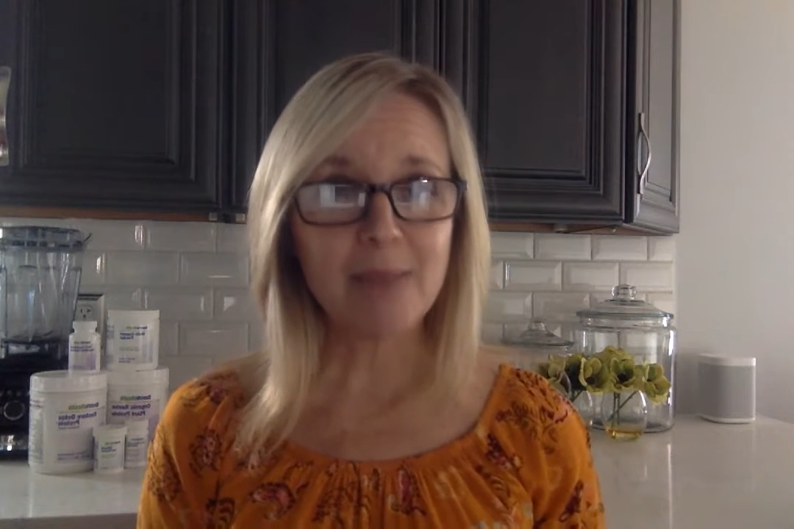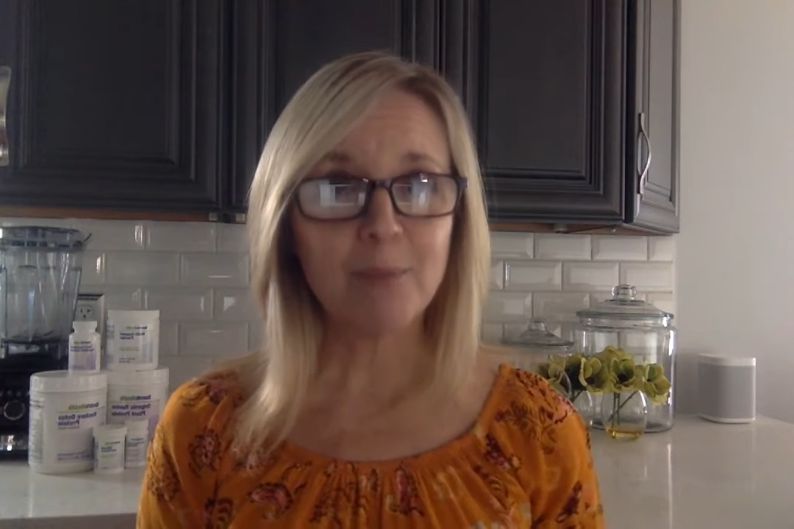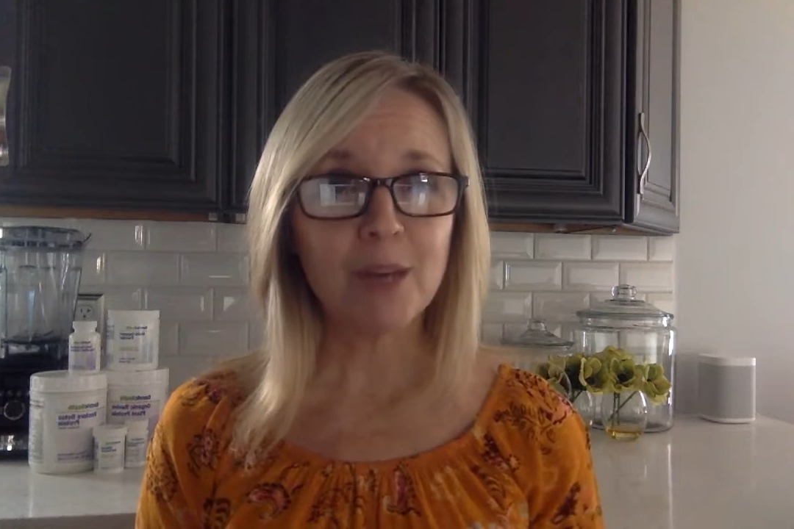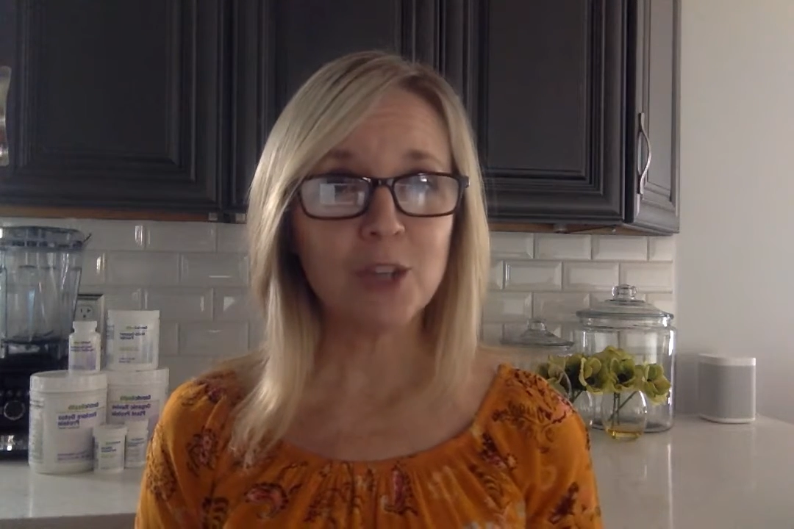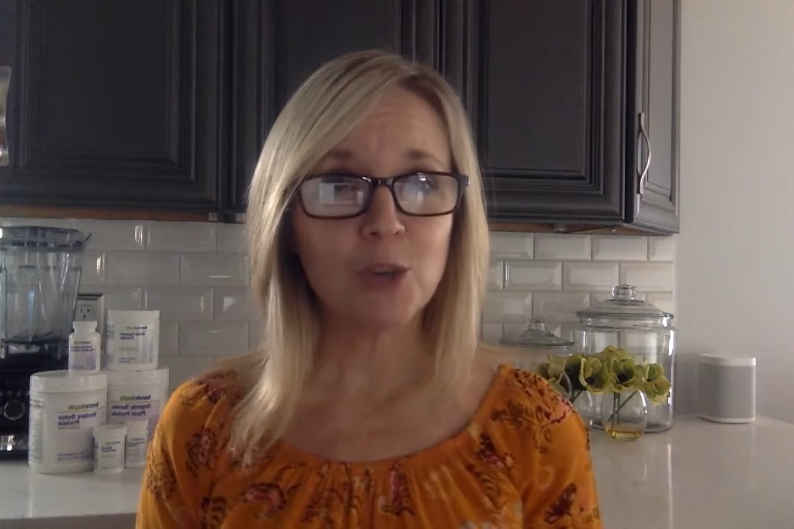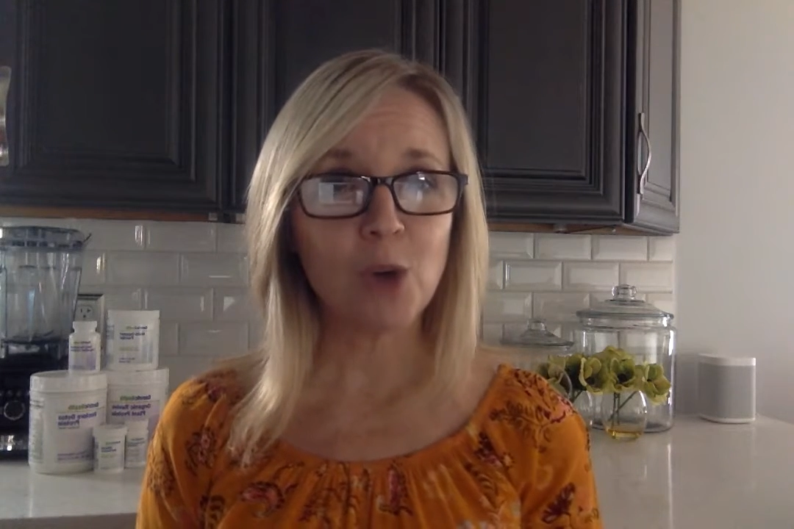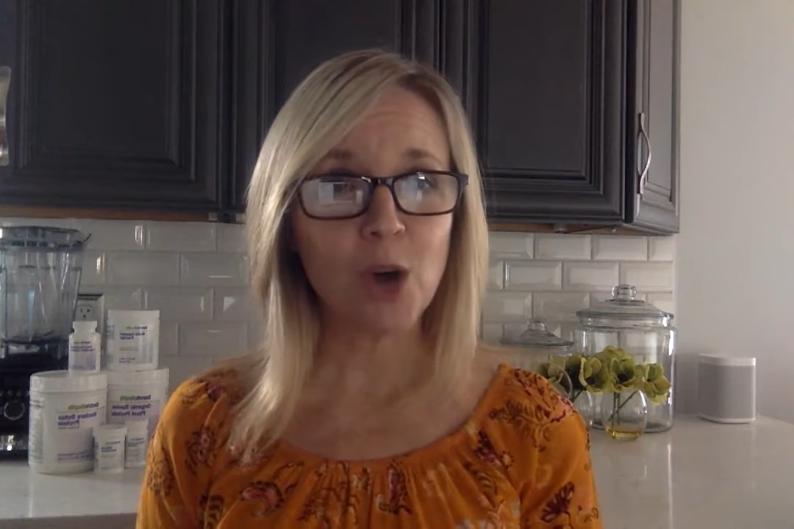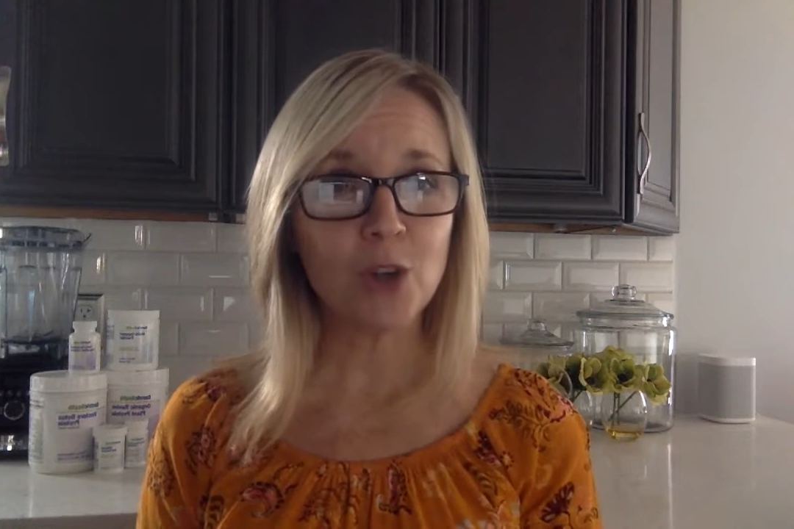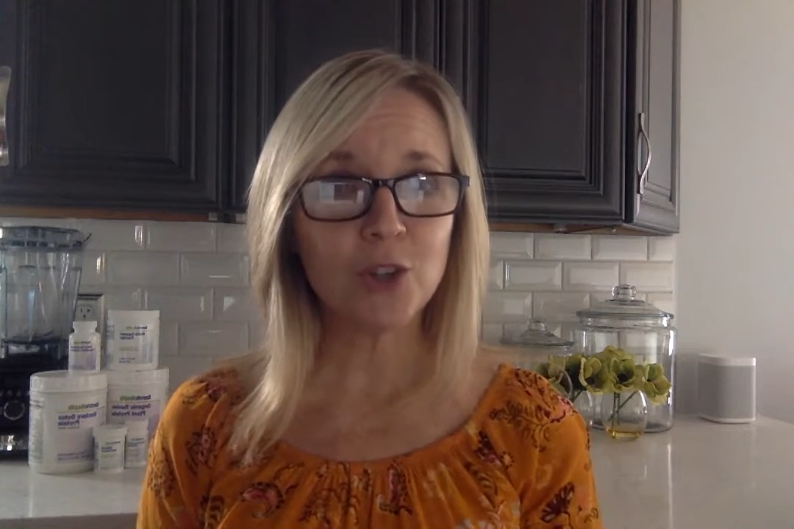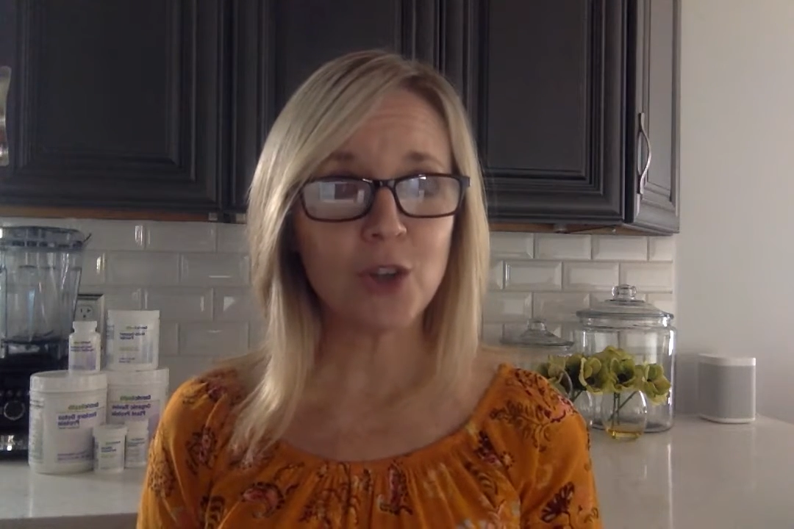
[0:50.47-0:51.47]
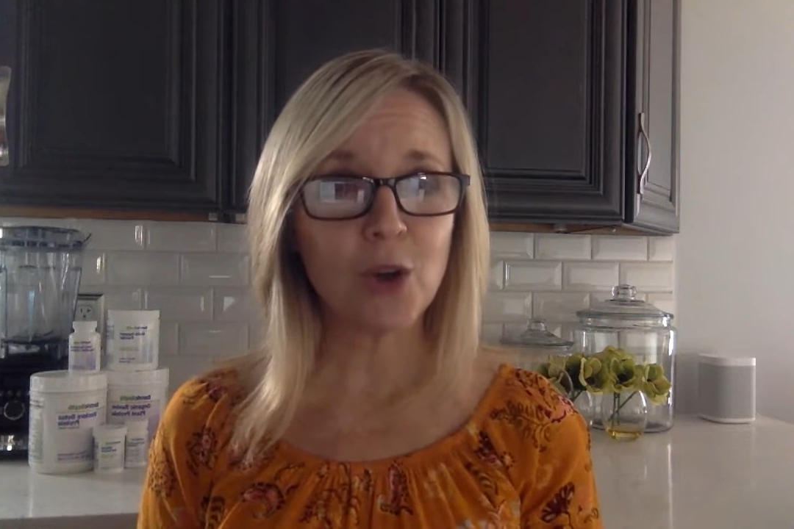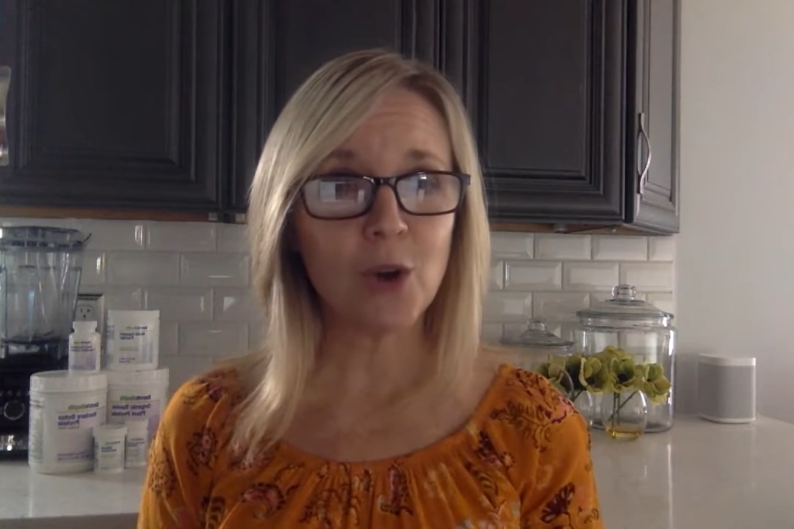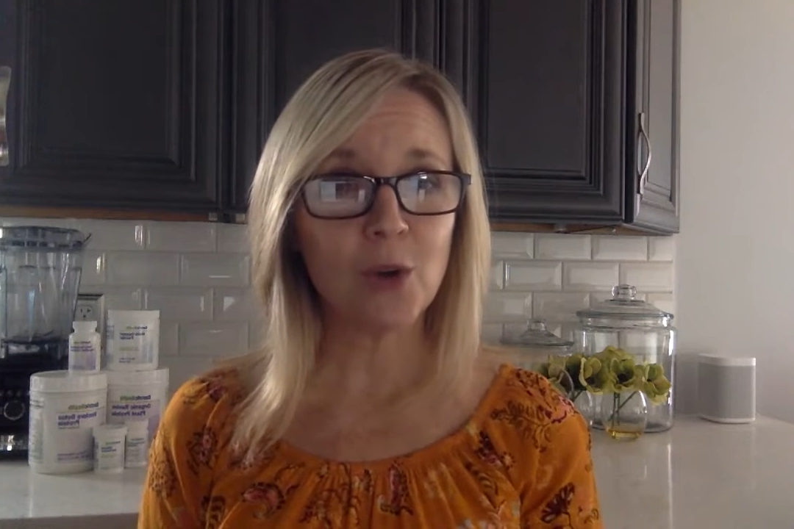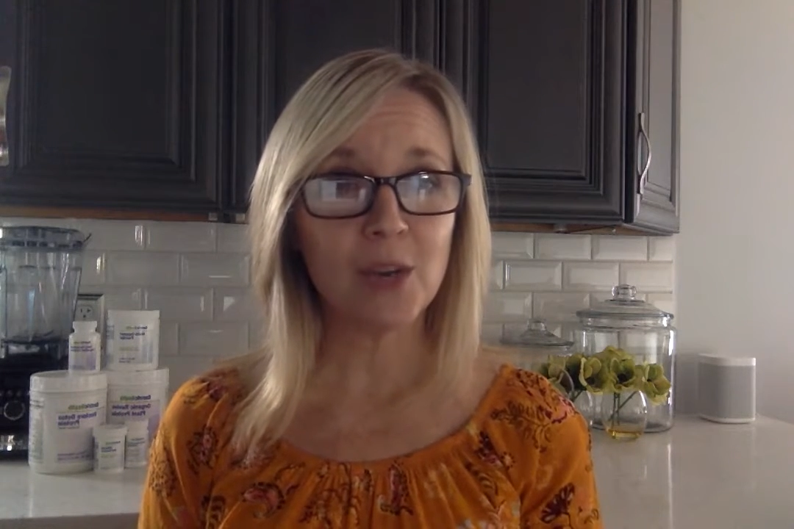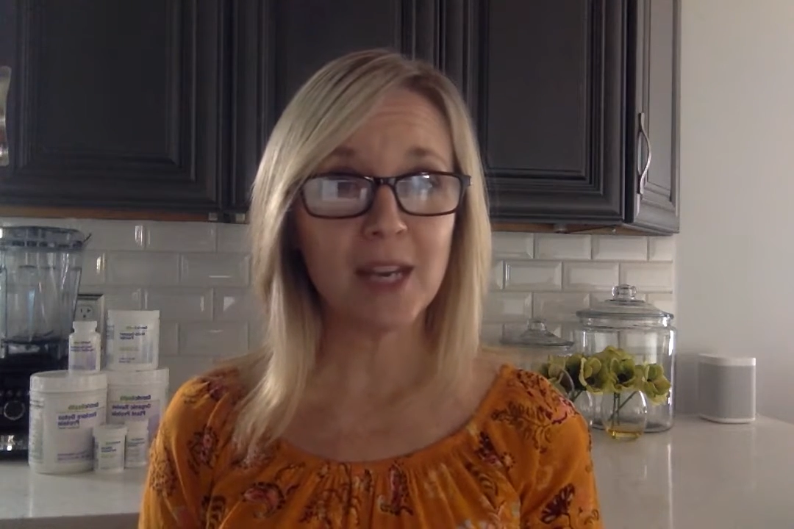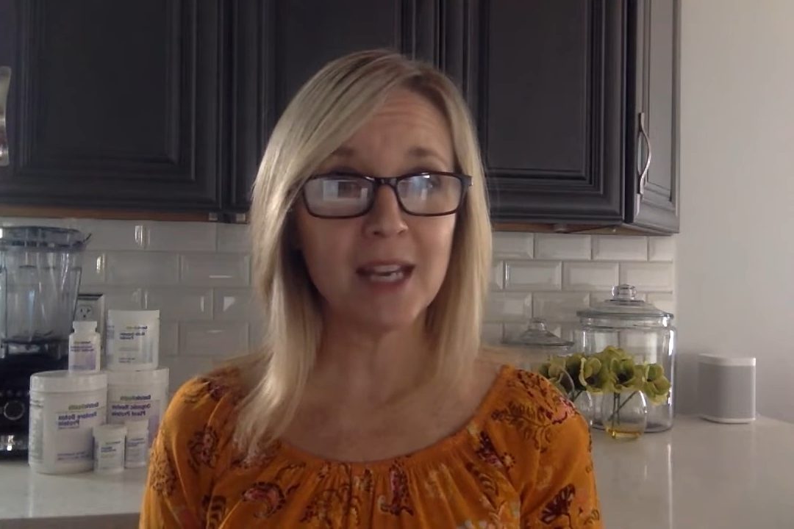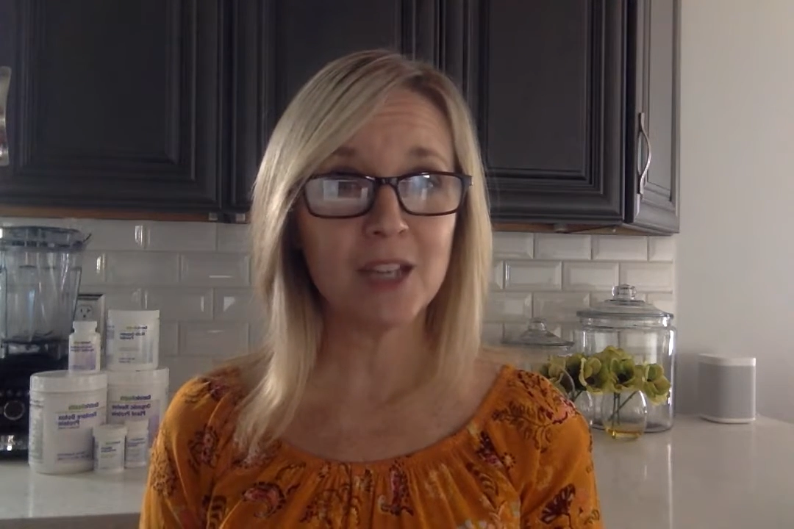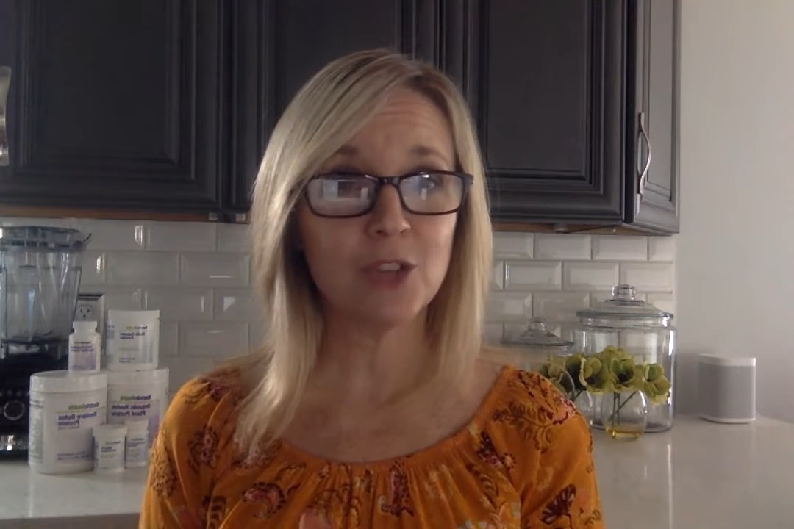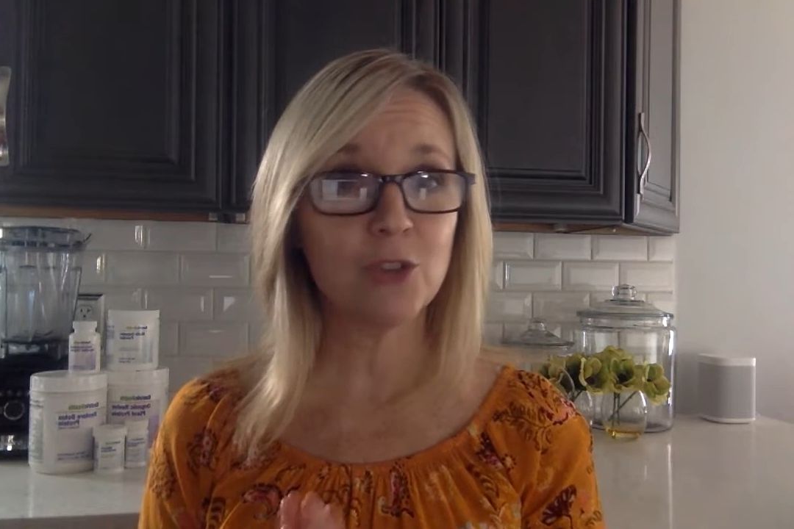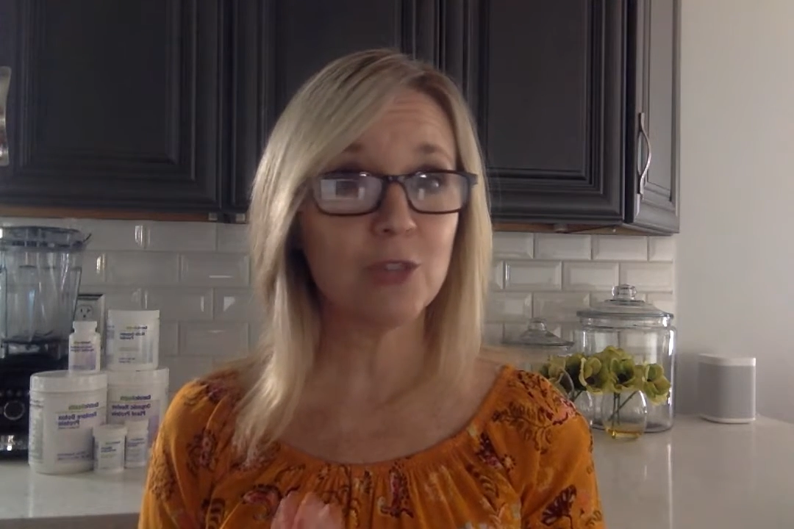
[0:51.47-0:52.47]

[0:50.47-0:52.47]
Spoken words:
but you also need to